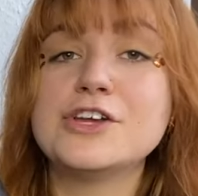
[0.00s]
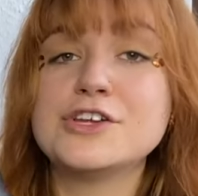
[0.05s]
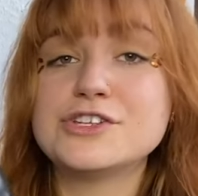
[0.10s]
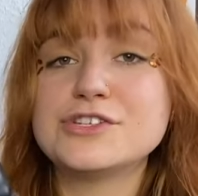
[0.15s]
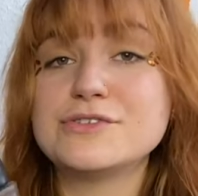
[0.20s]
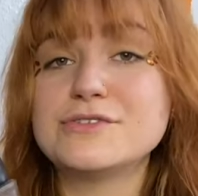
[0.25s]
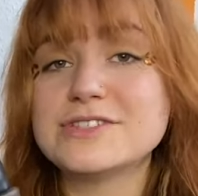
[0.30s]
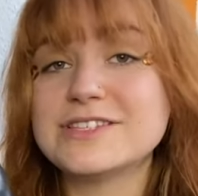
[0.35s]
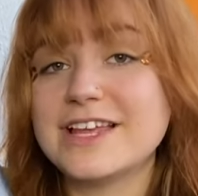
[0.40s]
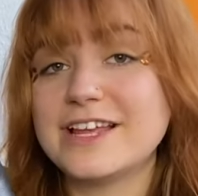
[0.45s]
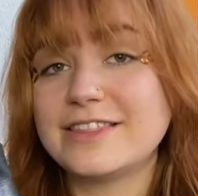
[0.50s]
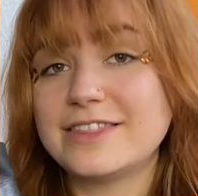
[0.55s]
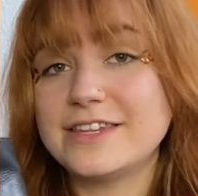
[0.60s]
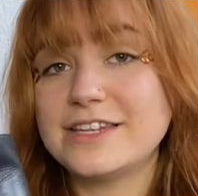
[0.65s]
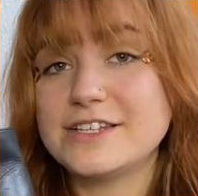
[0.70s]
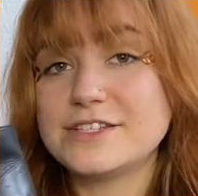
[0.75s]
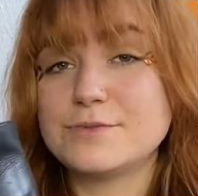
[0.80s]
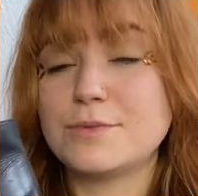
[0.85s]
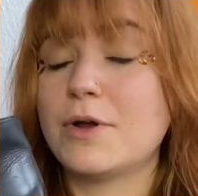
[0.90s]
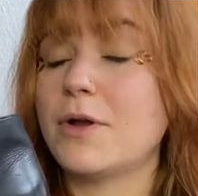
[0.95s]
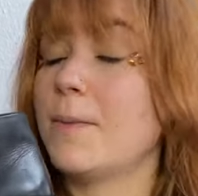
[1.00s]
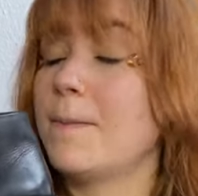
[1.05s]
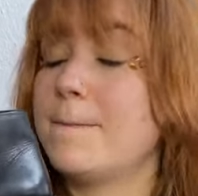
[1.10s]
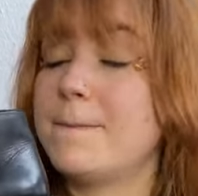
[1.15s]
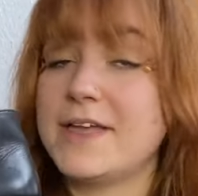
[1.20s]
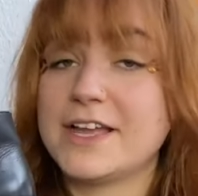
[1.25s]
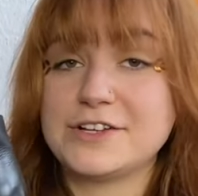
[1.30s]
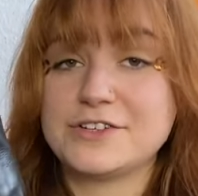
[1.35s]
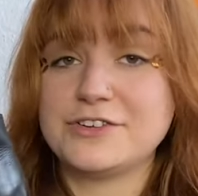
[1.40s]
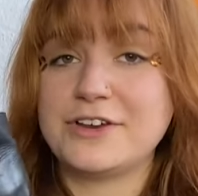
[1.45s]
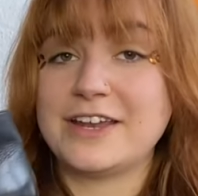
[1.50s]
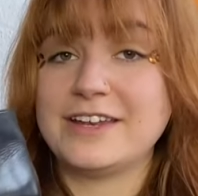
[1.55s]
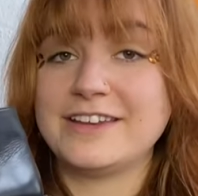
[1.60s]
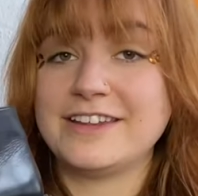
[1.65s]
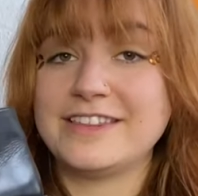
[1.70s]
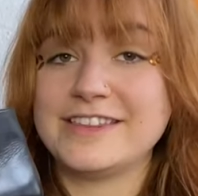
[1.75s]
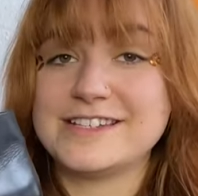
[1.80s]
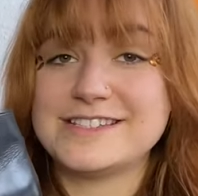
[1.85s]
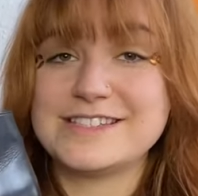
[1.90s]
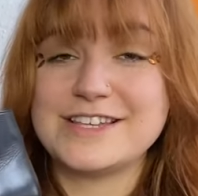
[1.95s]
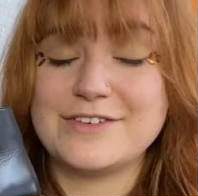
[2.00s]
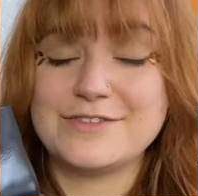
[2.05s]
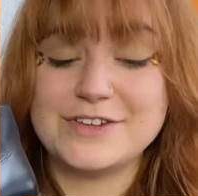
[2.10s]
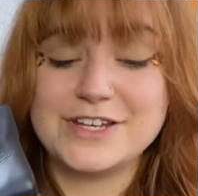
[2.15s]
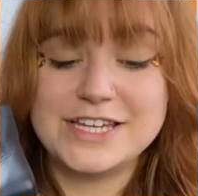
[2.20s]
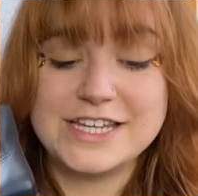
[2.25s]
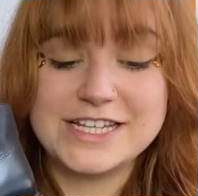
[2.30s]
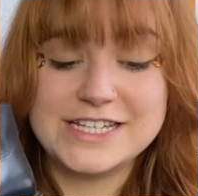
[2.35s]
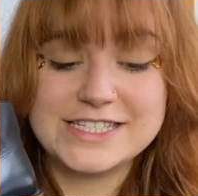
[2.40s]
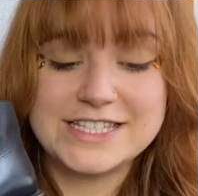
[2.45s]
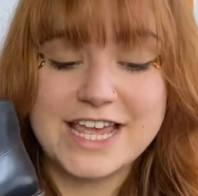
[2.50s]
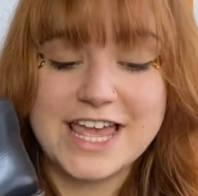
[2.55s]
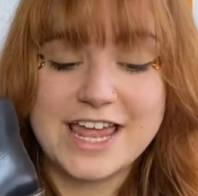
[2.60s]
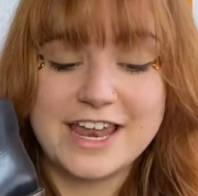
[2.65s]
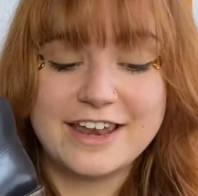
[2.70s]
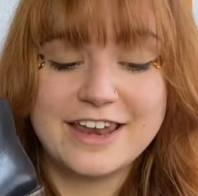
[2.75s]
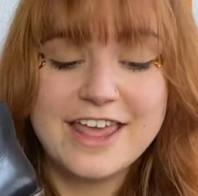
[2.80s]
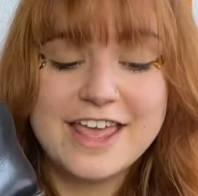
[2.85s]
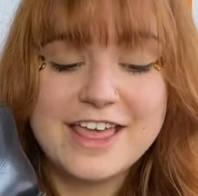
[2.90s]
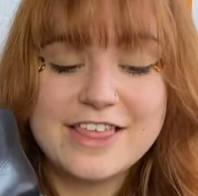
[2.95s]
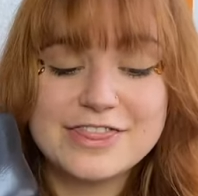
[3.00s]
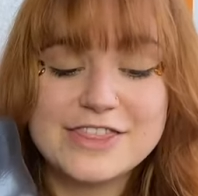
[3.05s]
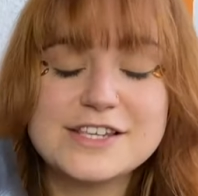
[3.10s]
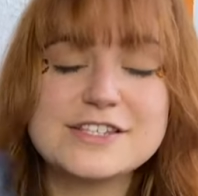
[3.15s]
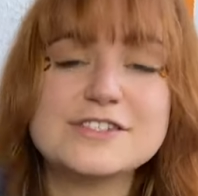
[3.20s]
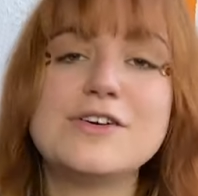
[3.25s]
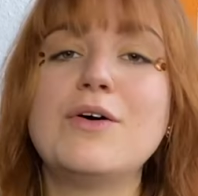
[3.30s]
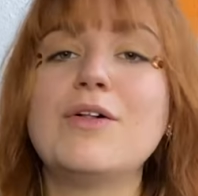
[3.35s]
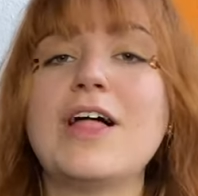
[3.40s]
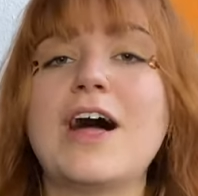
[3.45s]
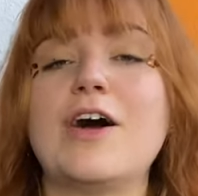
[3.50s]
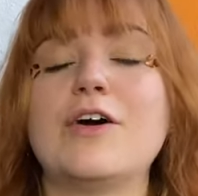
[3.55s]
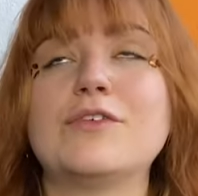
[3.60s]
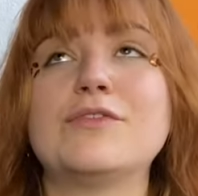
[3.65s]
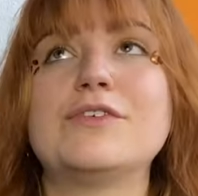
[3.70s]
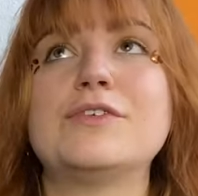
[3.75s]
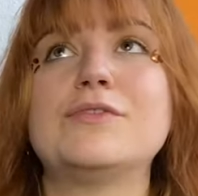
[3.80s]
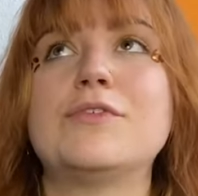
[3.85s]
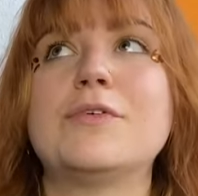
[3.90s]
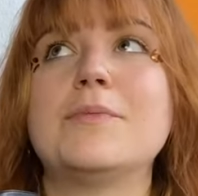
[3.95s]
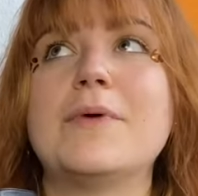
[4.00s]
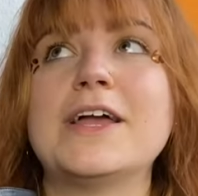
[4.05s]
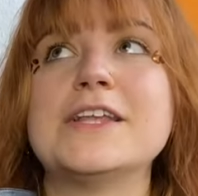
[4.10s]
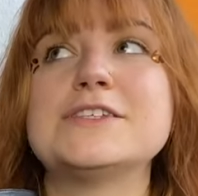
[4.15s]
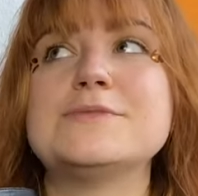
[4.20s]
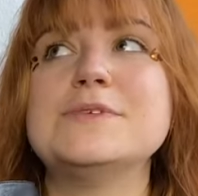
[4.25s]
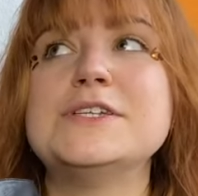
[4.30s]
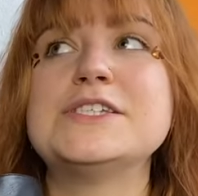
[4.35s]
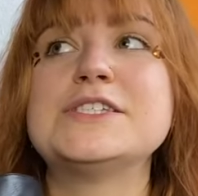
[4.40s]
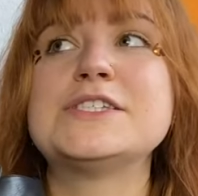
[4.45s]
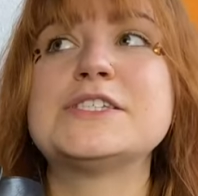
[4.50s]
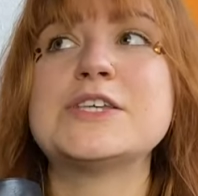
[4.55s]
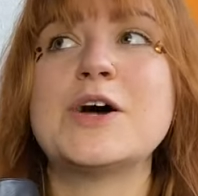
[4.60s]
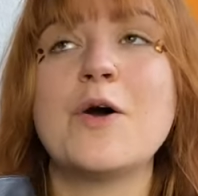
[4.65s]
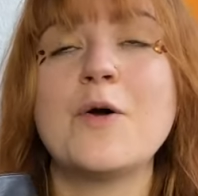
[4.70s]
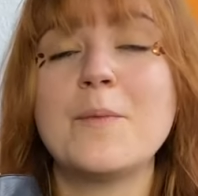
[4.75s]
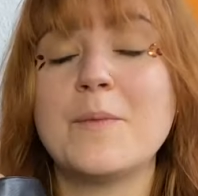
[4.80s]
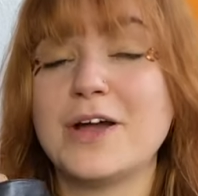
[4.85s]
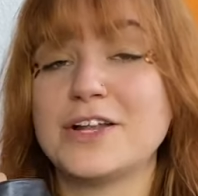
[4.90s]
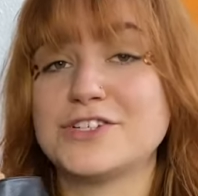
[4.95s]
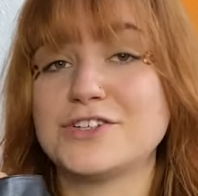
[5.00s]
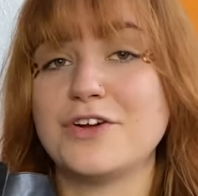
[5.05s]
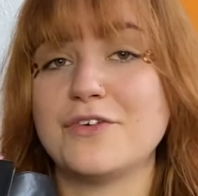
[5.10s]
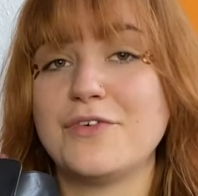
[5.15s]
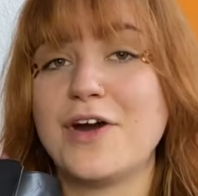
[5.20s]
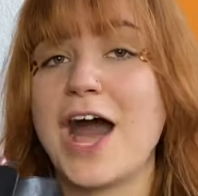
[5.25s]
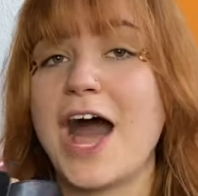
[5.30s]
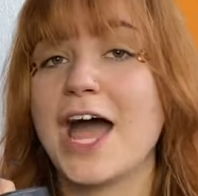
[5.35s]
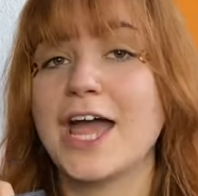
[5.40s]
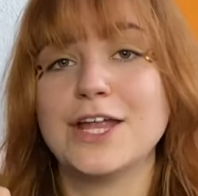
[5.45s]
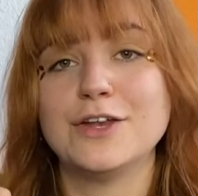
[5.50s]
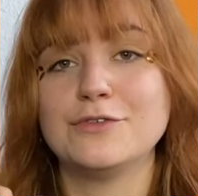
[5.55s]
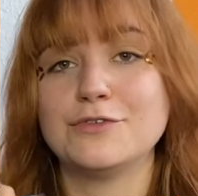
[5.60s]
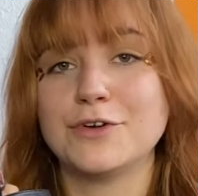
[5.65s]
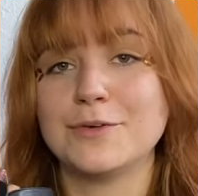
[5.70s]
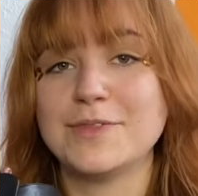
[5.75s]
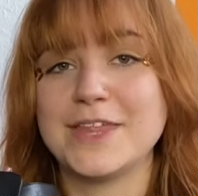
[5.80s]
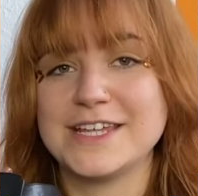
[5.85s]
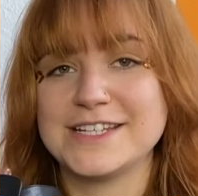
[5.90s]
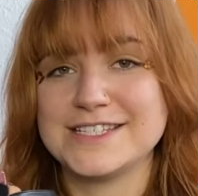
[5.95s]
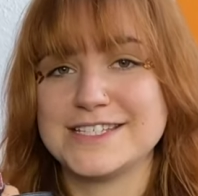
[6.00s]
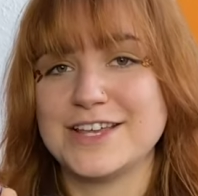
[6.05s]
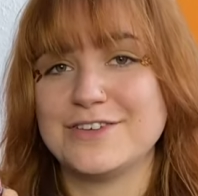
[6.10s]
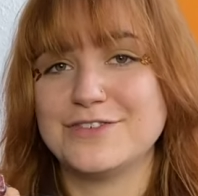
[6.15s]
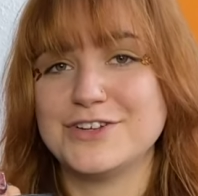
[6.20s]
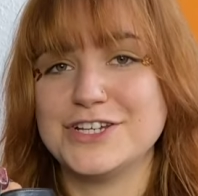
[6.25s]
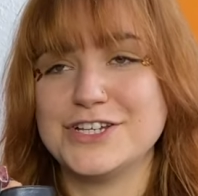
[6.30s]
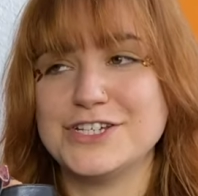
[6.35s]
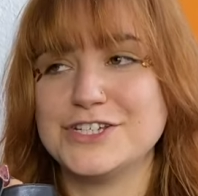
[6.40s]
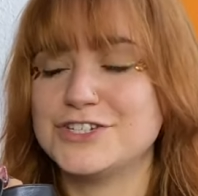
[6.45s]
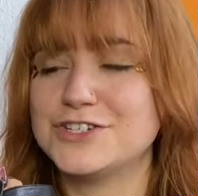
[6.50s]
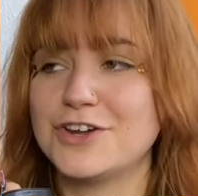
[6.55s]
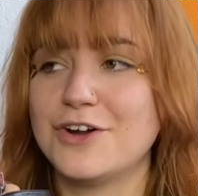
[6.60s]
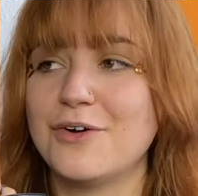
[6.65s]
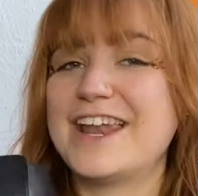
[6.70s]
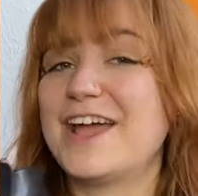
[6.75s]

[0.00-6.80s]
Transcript: Shoes like these were a big trend in the 70s, and this whole outfit reminds me so much of Hyde from that 70s show,